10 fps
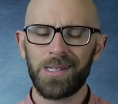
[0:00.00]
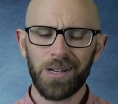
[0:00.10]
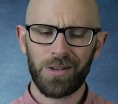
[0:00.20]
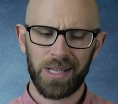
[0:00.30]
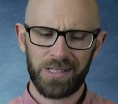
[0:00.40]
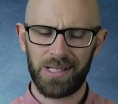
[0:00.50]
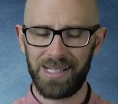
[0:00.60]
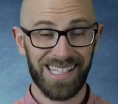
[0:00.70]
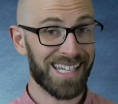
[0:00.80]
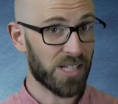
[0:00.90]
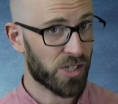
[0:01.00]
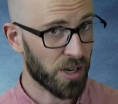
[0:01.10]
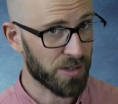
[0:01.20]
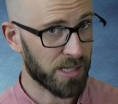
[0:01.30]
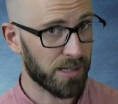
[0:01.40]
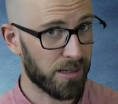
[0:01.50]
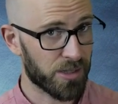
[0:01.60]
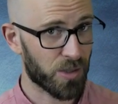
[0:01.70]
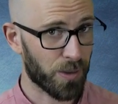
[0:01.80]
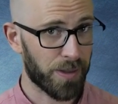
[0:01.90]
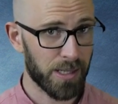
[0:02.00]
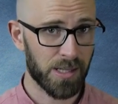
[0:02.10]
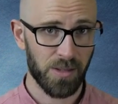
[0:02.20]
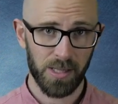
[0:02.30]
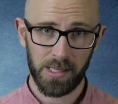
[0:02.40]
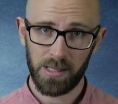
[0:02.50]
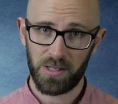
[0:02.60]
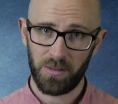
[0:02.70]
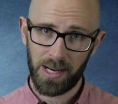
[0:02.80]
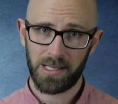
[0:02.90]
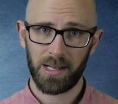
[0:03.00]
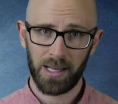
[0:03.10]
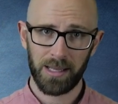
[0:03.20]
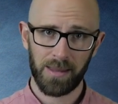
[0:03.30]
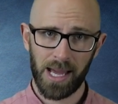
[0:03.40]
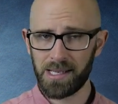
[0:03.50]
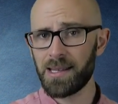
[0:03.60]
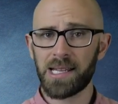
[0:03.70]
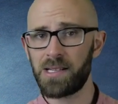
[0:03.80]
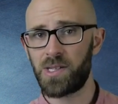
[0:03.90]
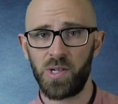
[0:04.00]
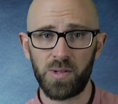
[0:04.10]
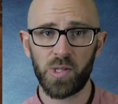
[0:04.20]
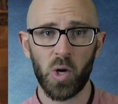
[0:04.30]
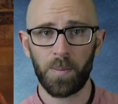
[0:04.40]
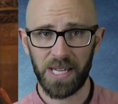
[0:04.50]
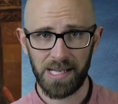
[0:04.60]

So then she does the totally logical thing to do in a situation like that, and that is to stop